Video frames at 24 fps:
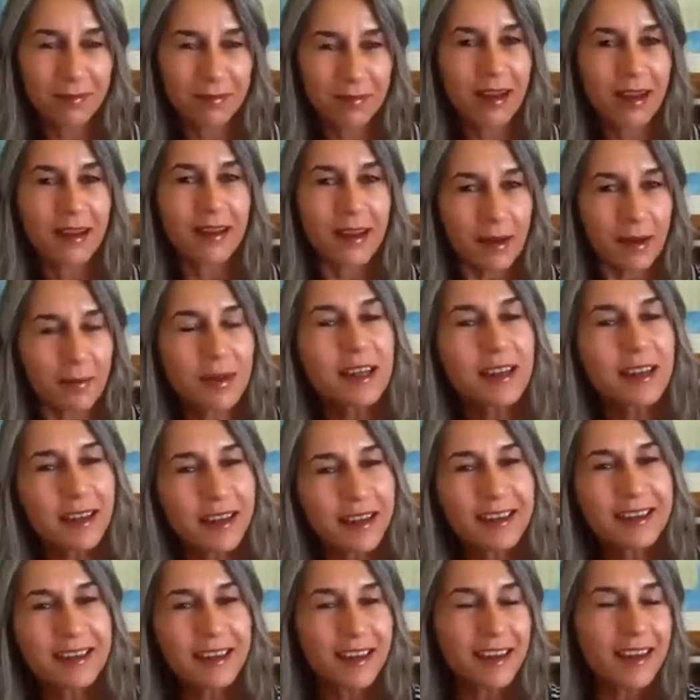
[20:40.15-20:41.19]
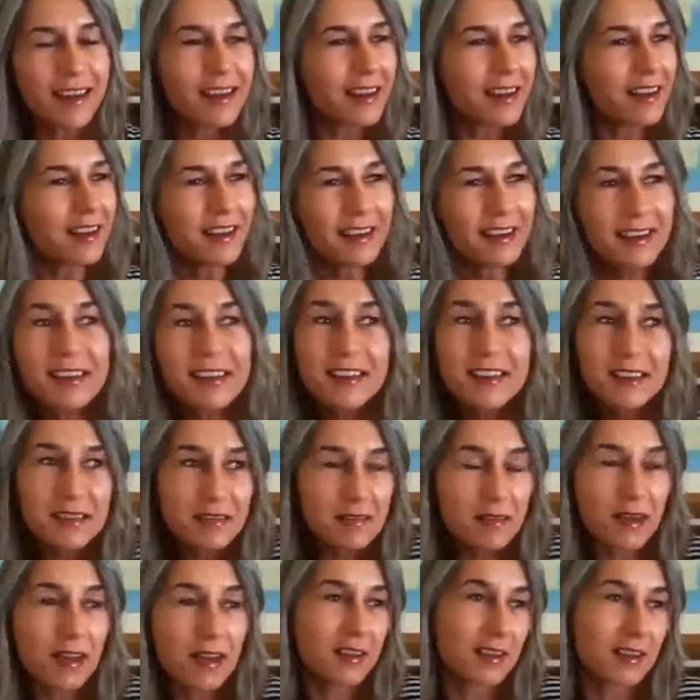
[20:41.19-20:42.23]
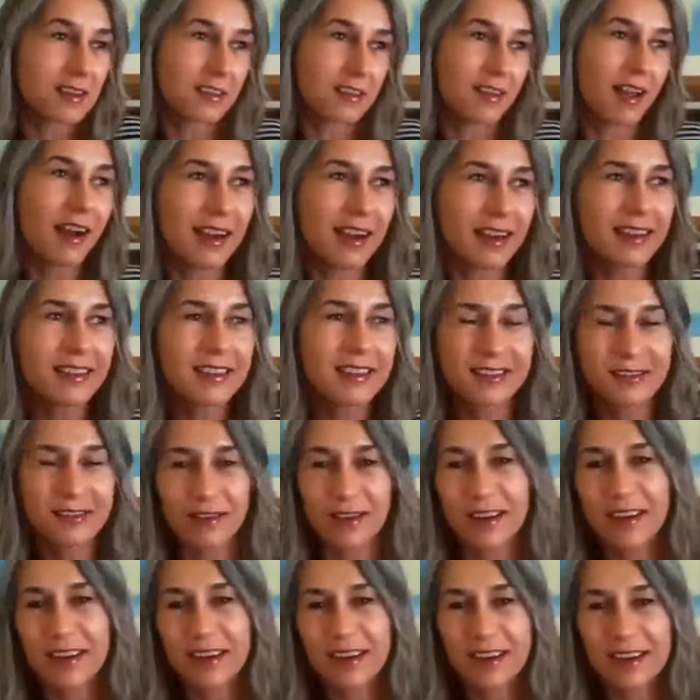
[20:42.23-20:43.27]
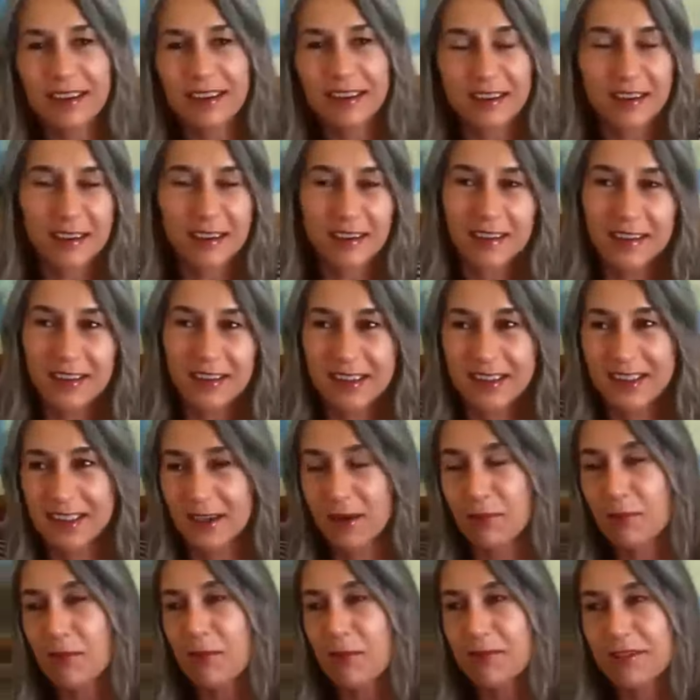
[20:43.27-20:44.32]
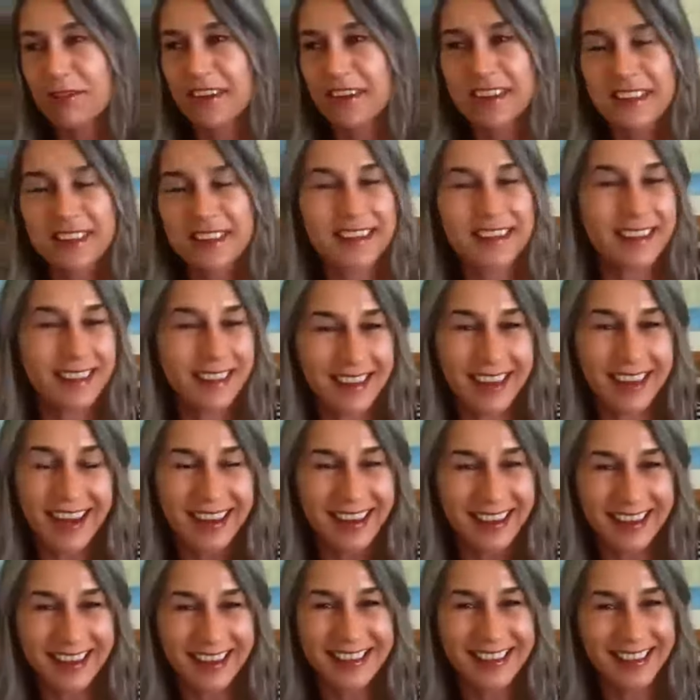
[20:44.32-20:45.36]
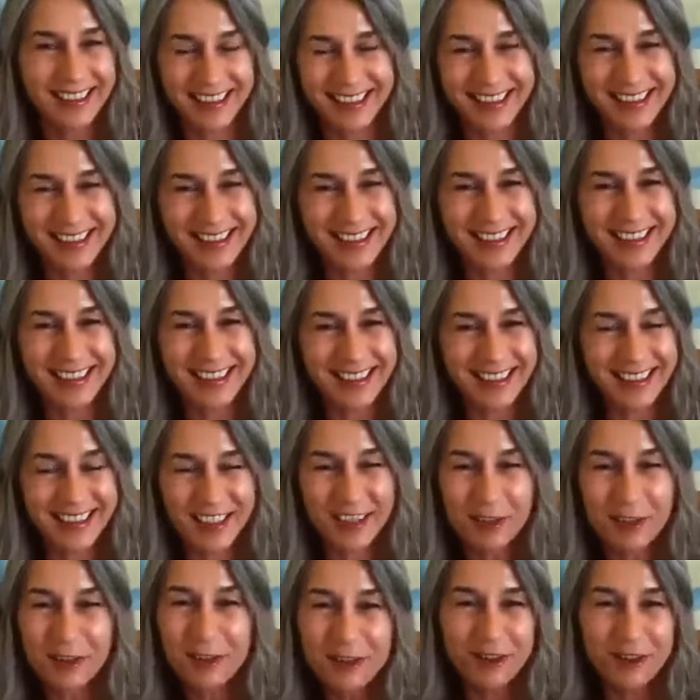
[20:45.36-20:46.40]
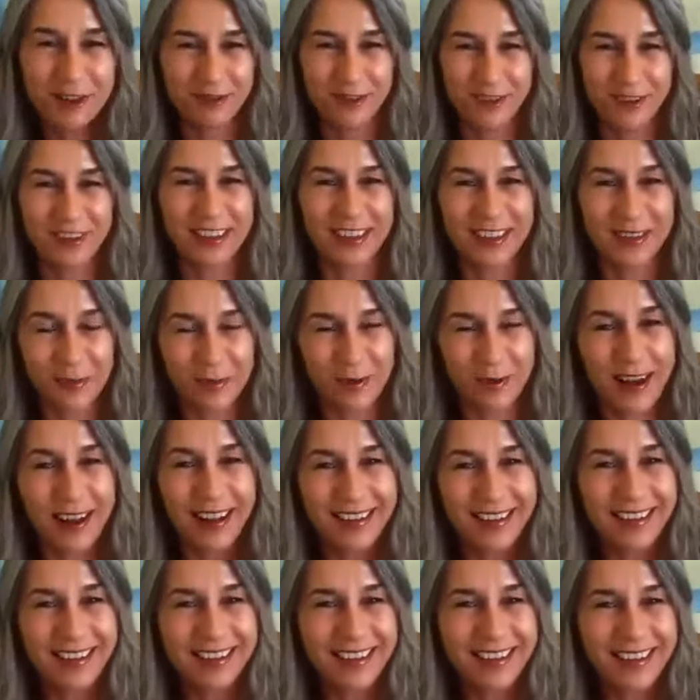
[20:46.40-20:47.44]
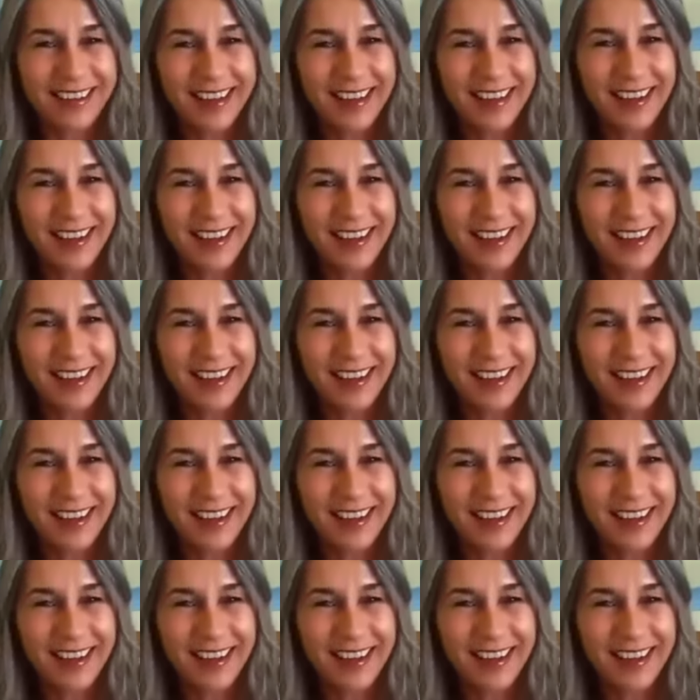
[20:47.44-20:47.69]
Well, I mean, it's nice, and some of it, I guess, it's useful as well.